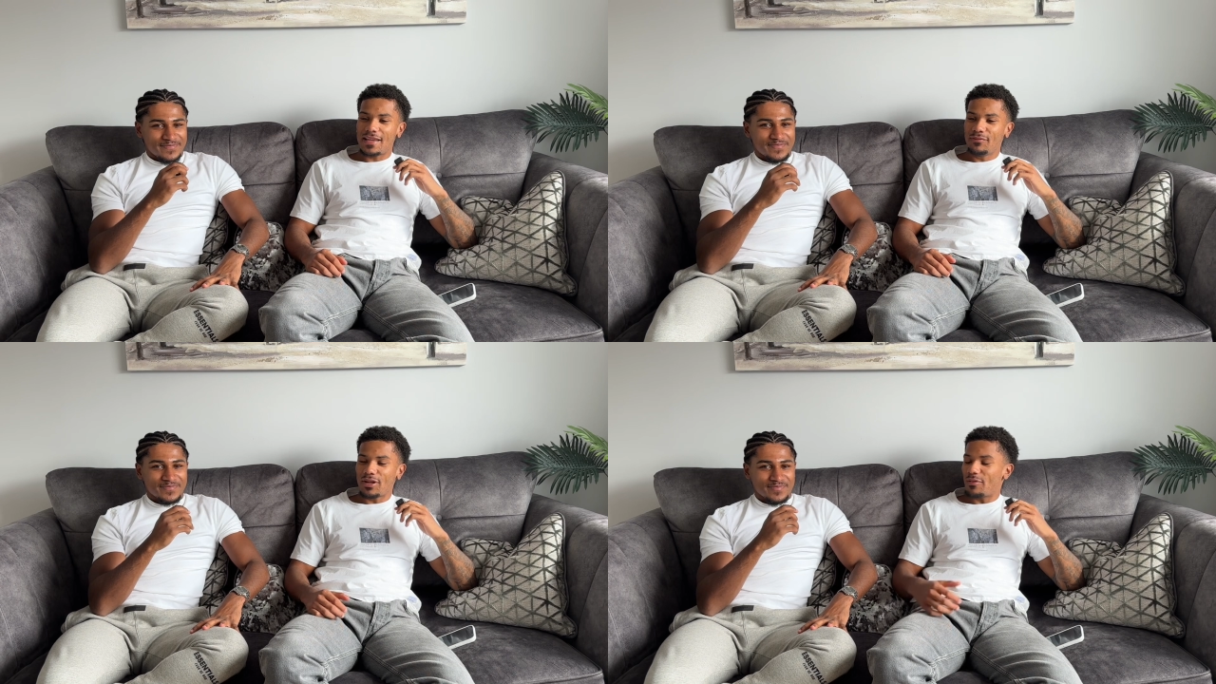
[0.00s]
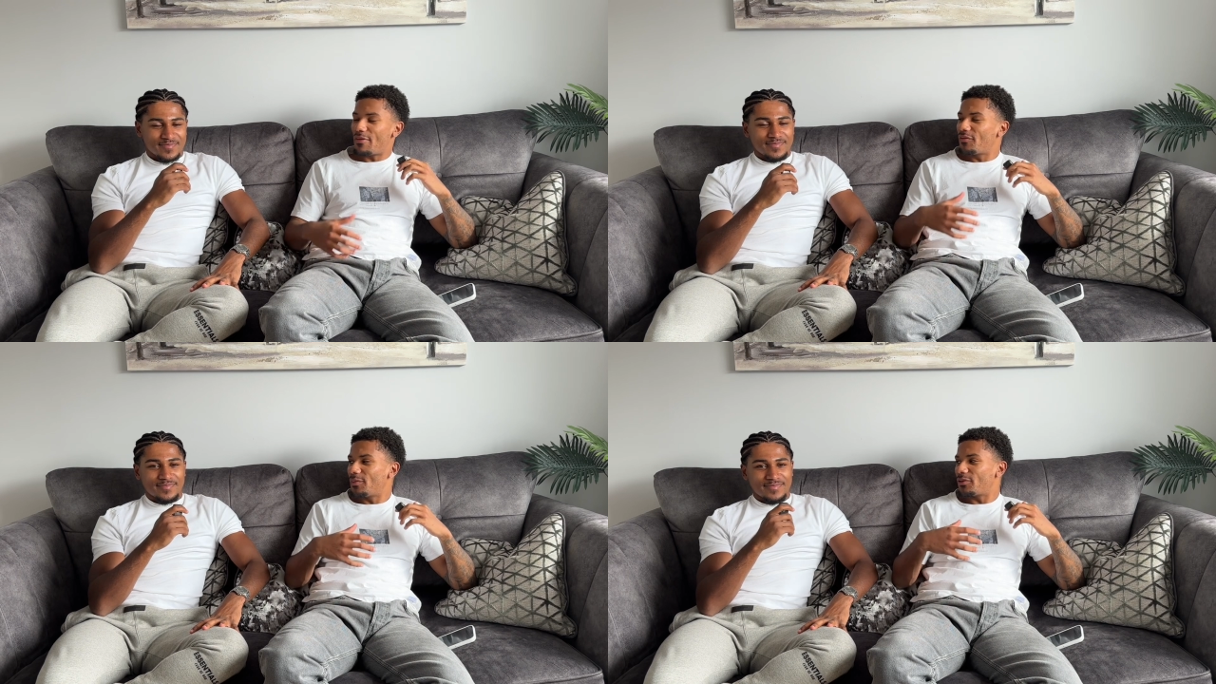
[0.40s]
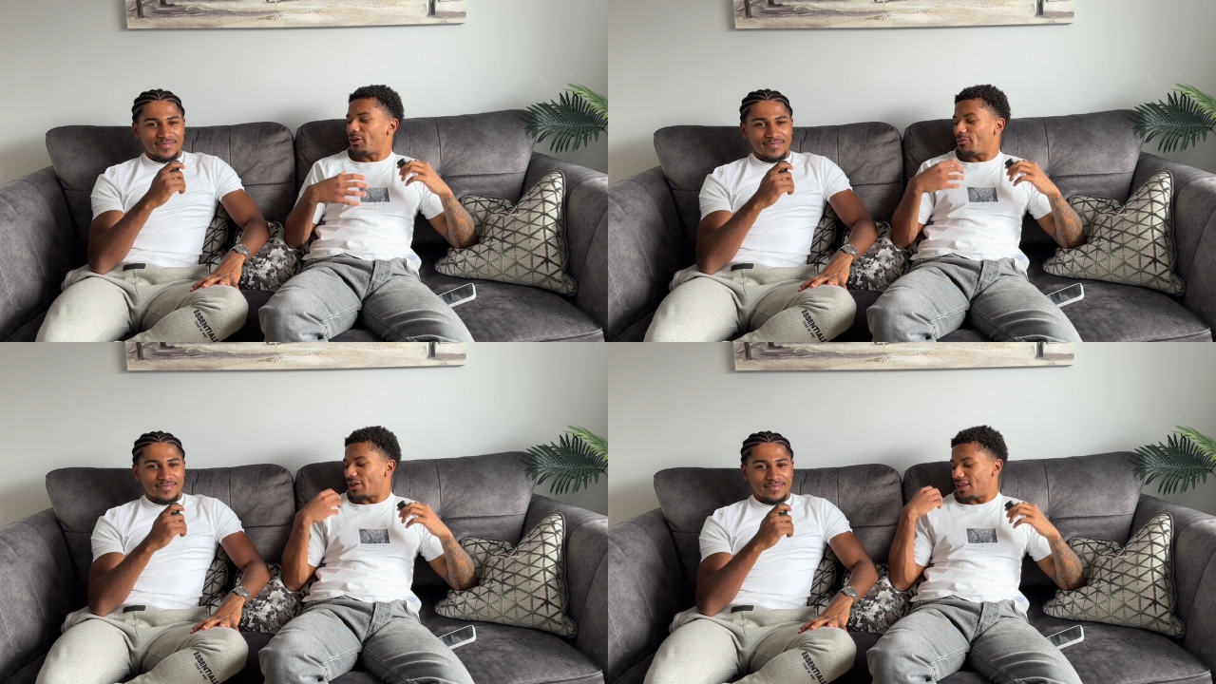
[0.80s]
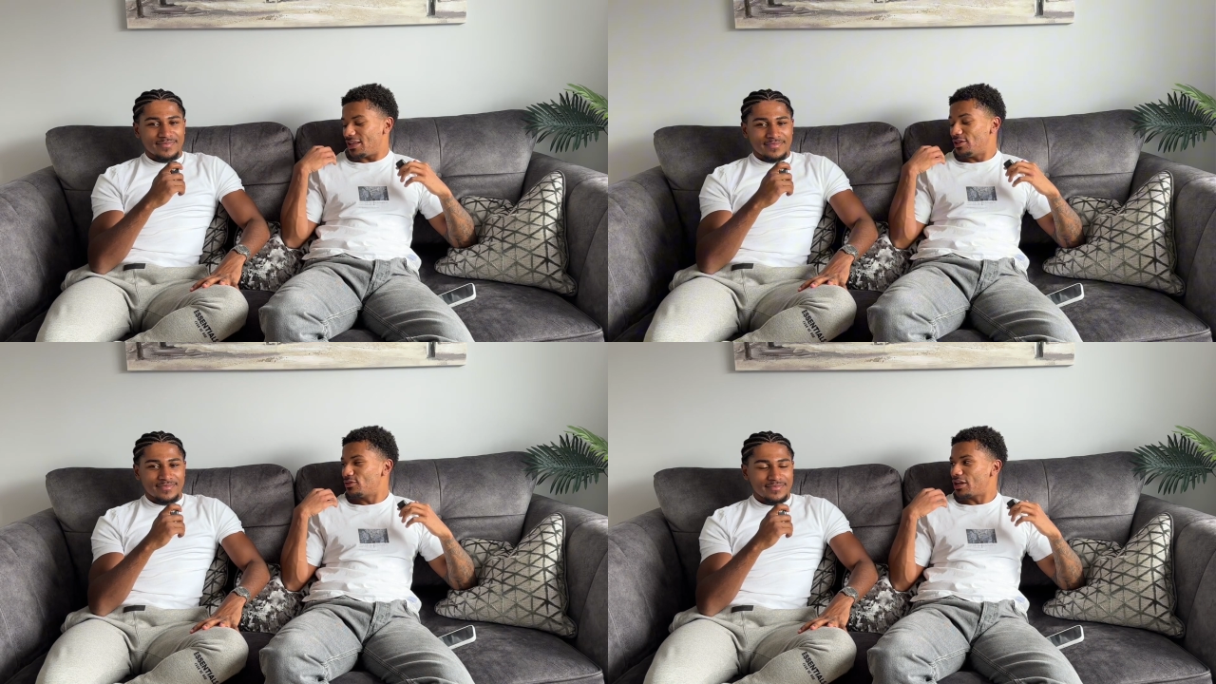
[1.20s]
Speaker 1: even when I wear my football tops, like it
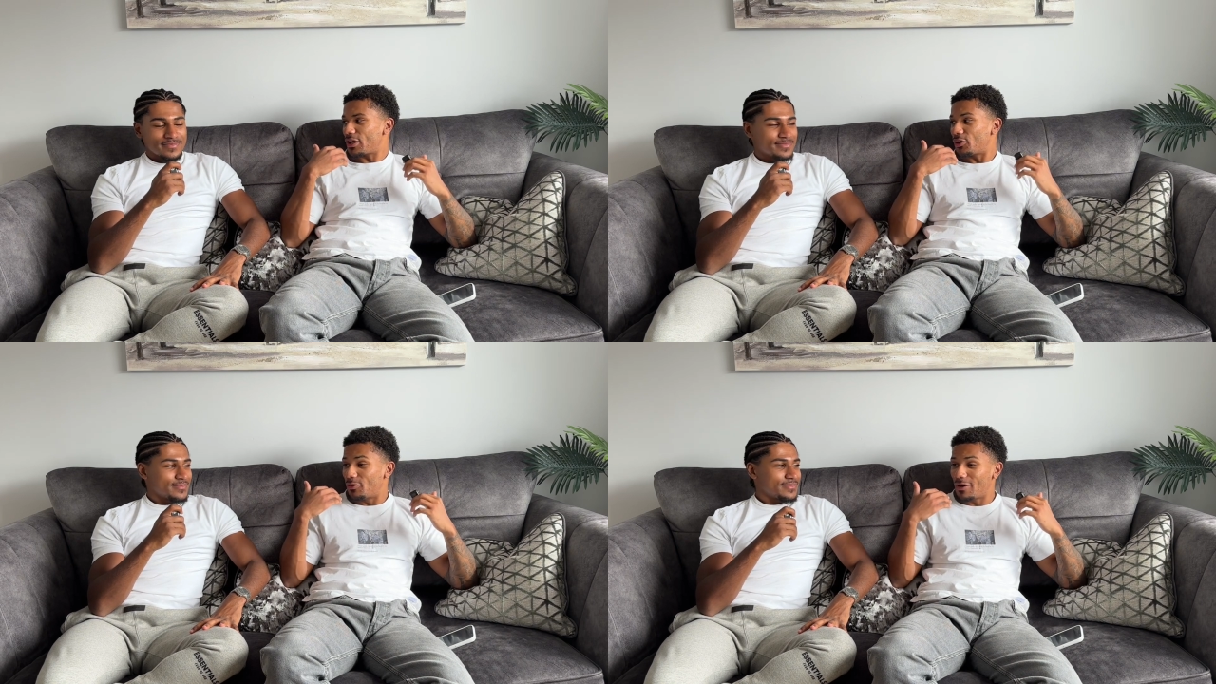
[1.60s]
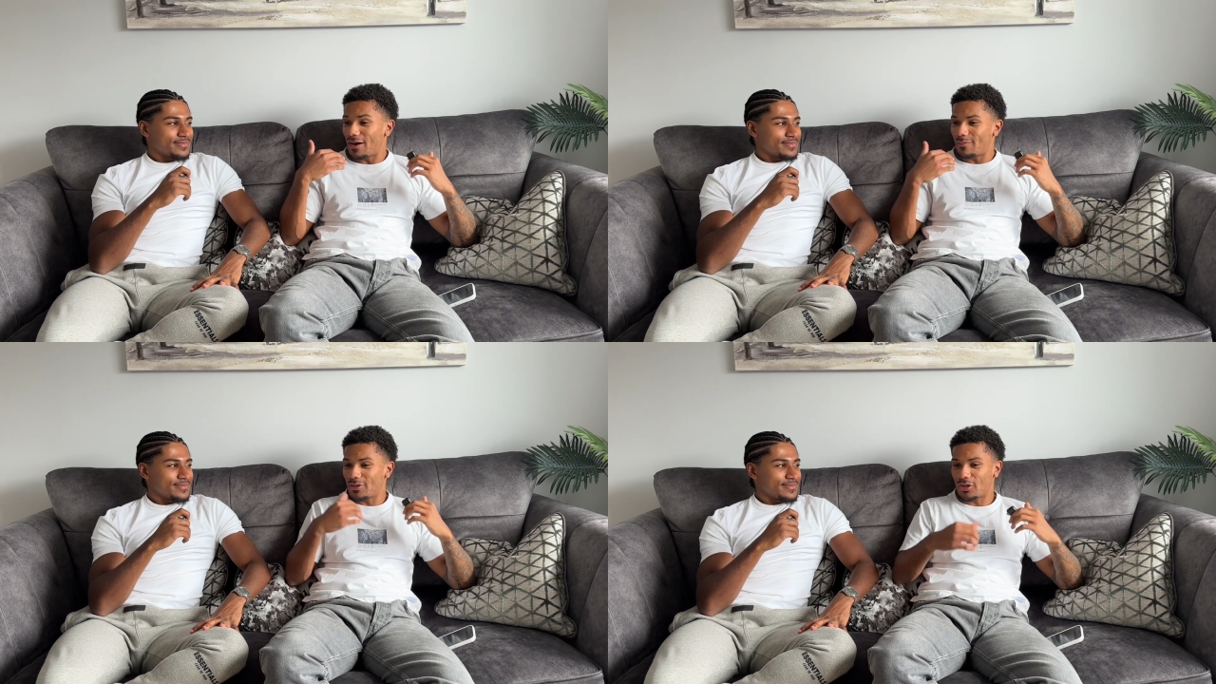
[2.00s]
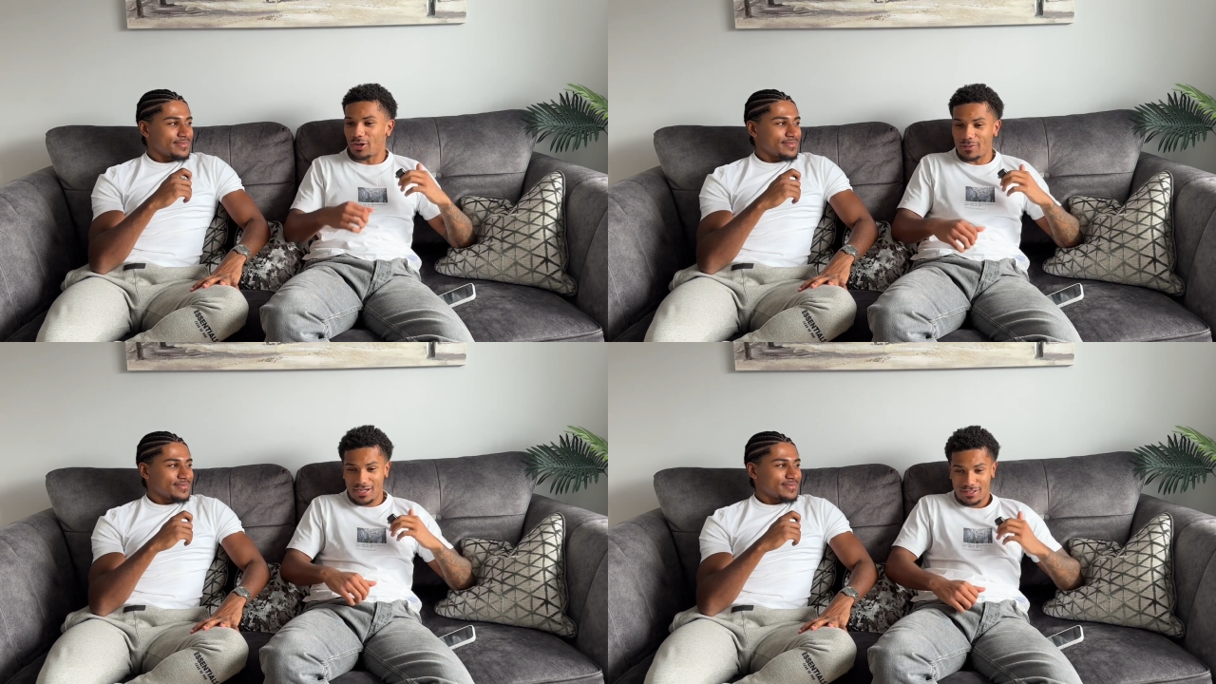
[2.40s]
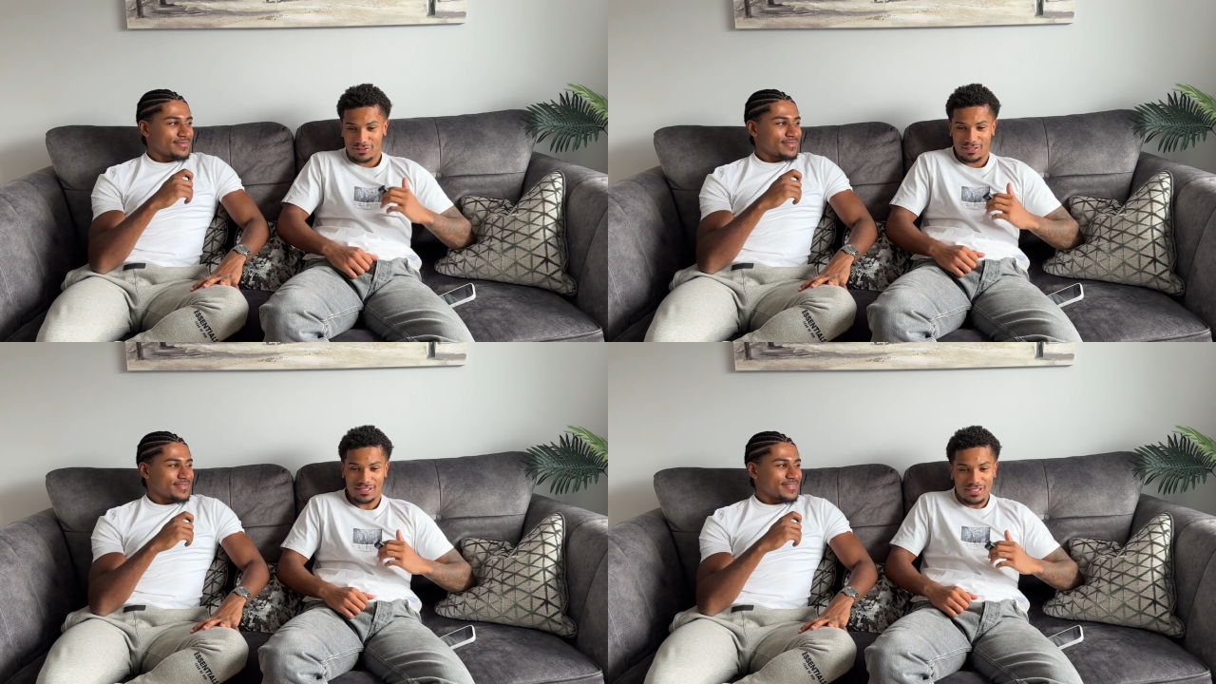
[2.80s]
used to like come out of my top. I used to
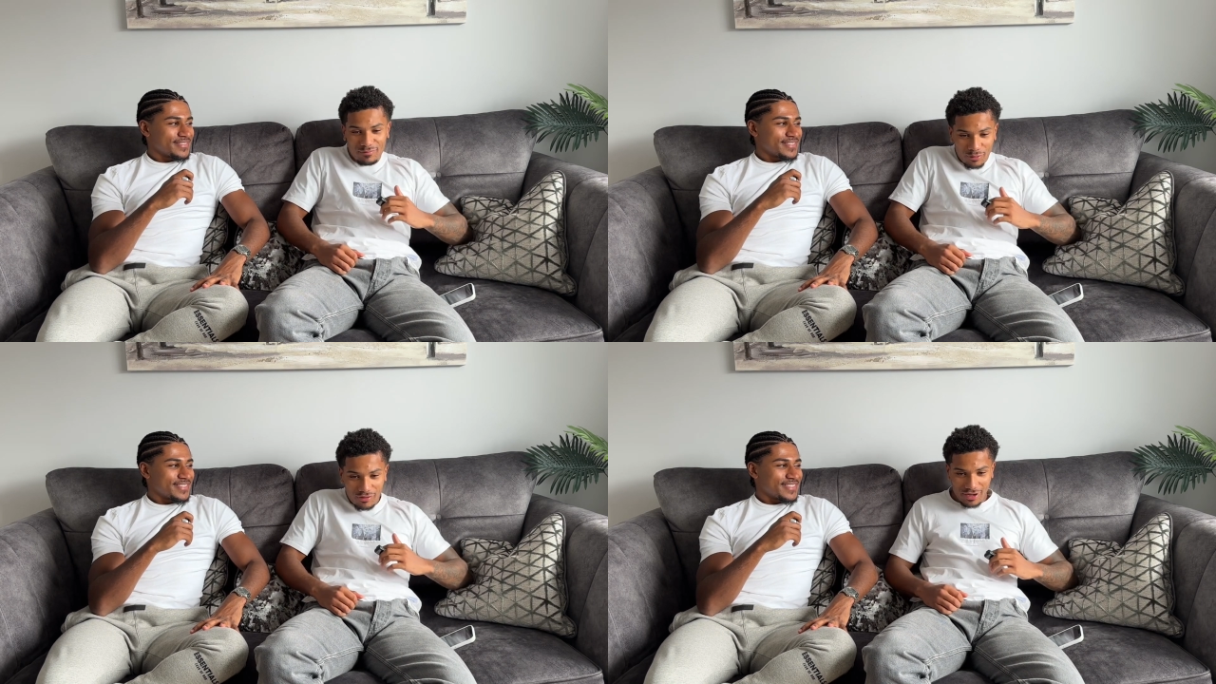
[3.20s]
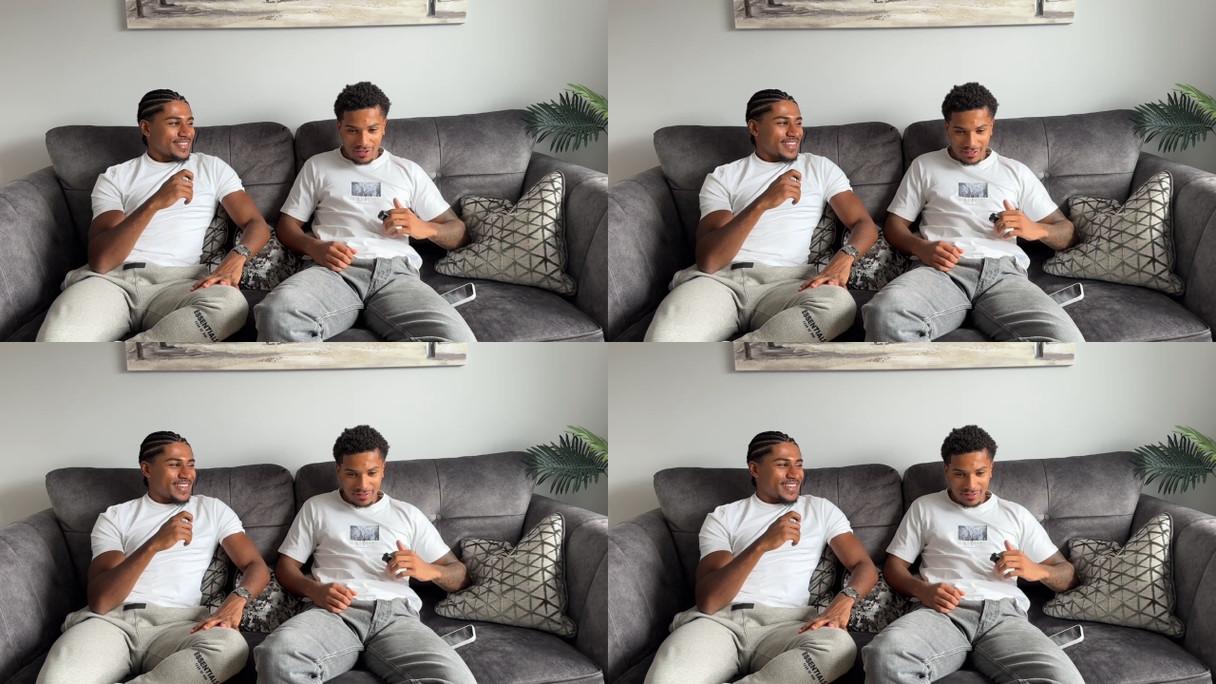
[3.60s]
literally walk around like,